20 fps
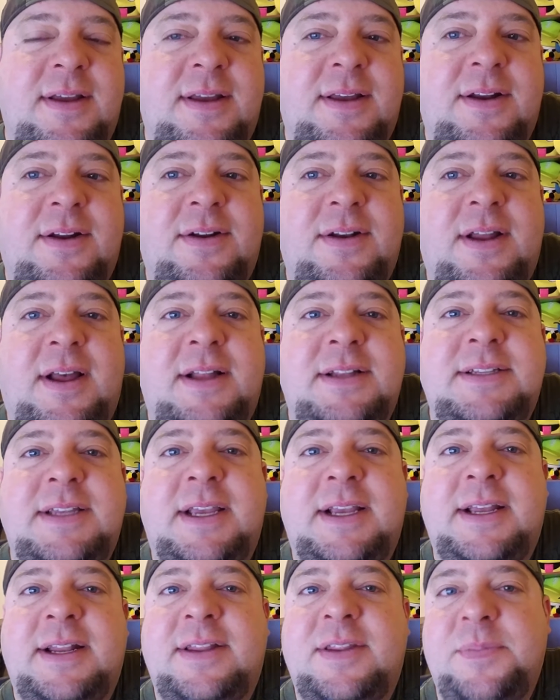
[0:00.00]
not
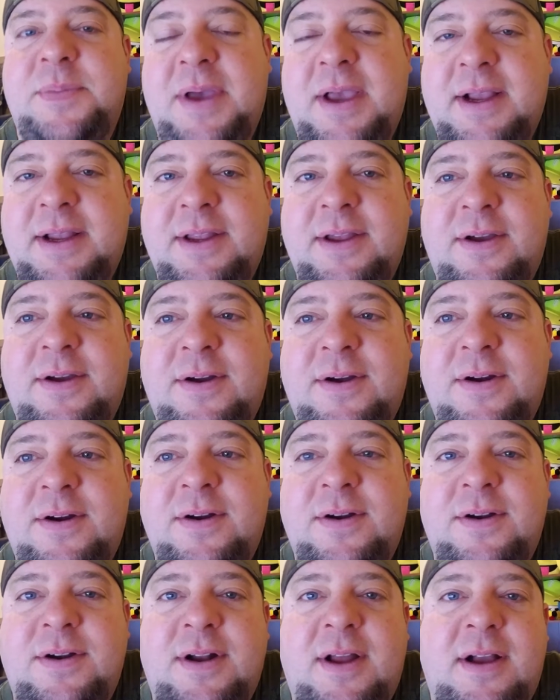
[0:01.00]
take it in the
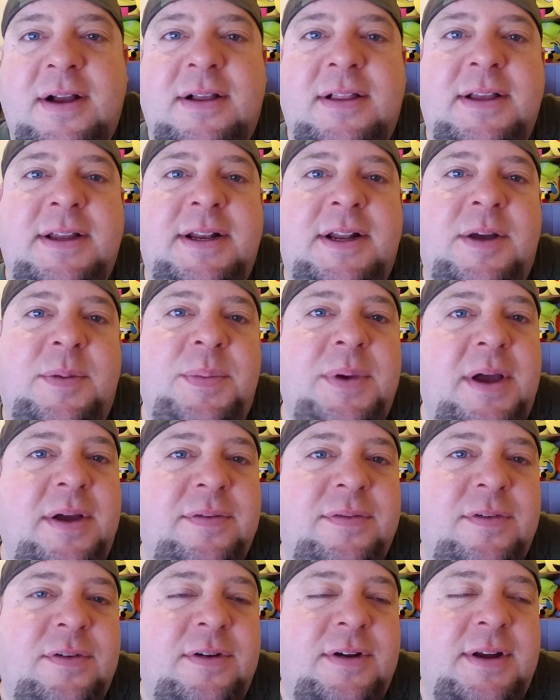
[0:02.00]
backyard or not clean up
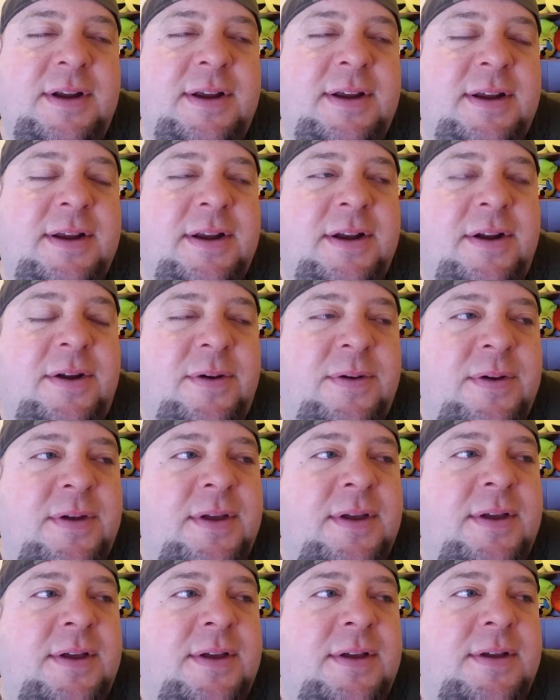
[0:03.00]
after it,
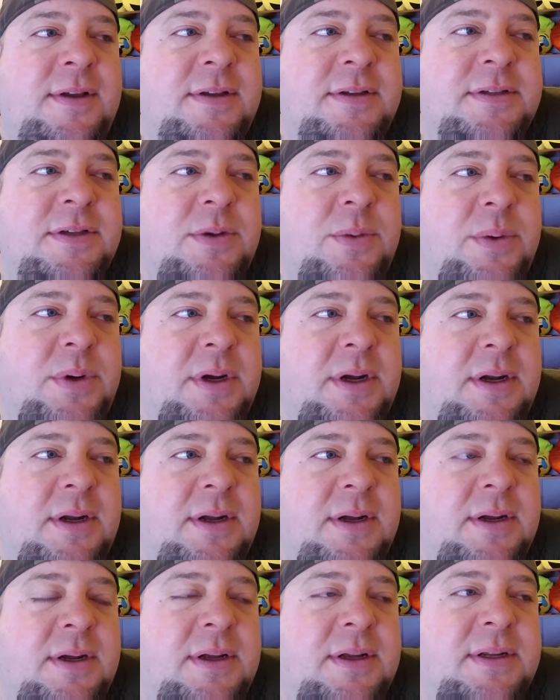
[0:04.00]
So we're
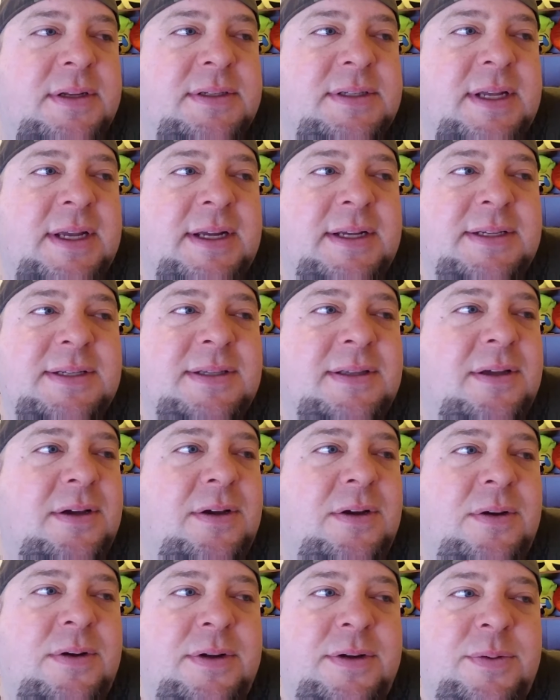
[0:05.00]
gonna take it
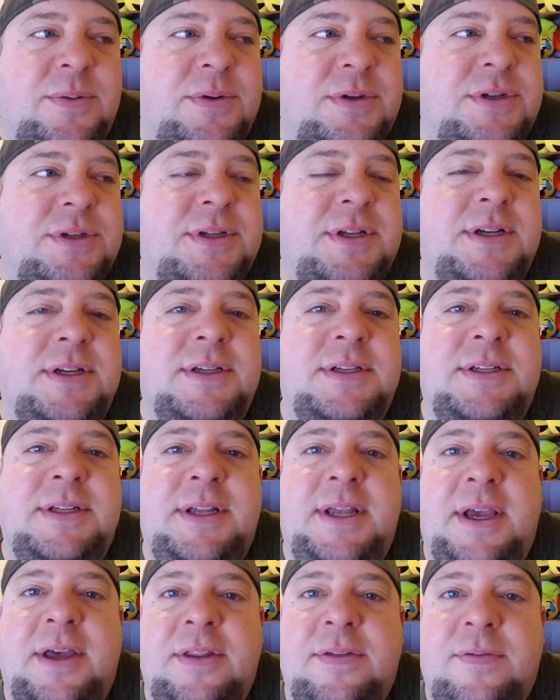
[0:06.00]
slow and we're just gonna
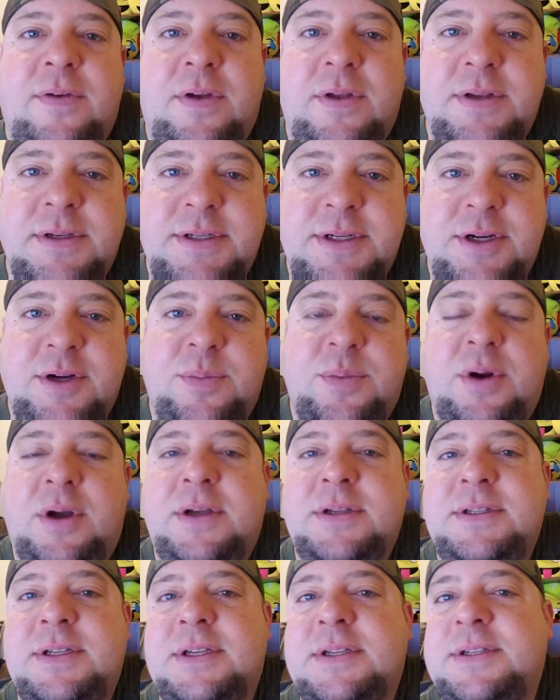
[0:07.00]
see how the volunteer
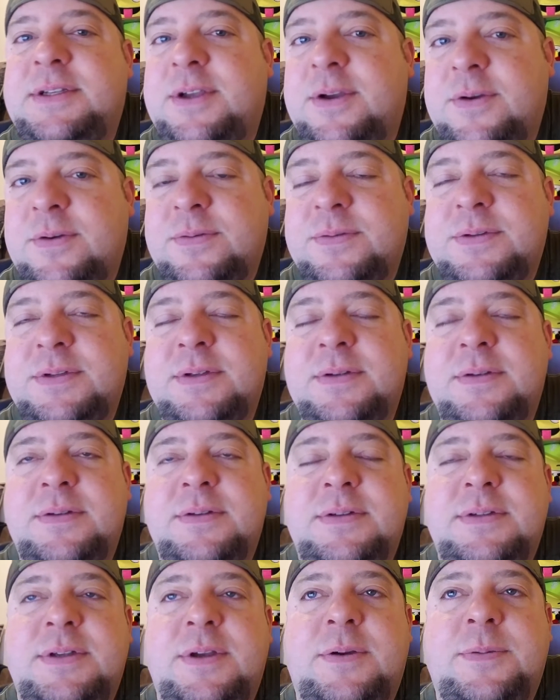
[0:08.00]
process goes.
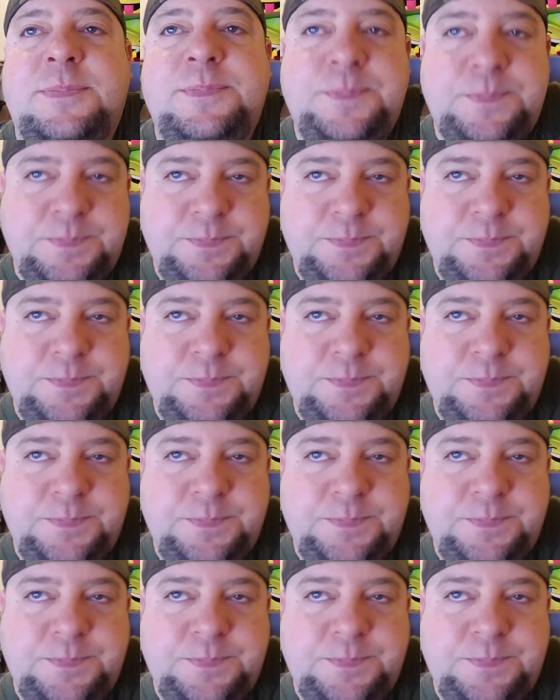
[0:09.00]
So